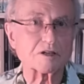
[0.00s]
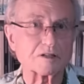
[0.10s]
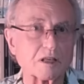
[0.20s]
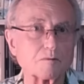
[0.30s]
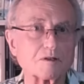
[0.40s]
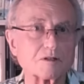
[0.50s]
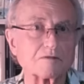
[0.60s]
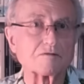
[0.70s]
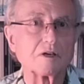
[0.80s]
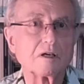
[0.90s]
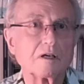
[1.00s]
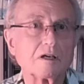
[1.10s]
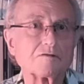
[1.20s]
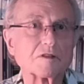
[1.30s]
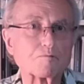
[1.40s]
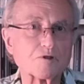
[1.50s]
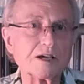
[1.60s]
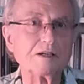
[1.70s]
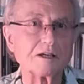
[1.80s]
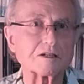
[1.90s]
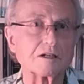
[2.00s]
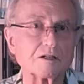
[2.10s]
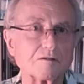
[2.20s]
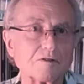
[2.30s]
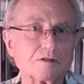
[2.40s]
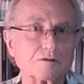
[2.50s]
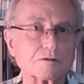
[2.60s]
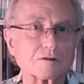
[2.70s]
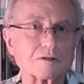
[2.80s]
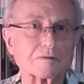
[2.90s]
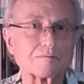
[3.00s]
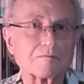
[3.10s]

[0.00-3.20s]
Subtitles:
In other words, if the brainiest individuals,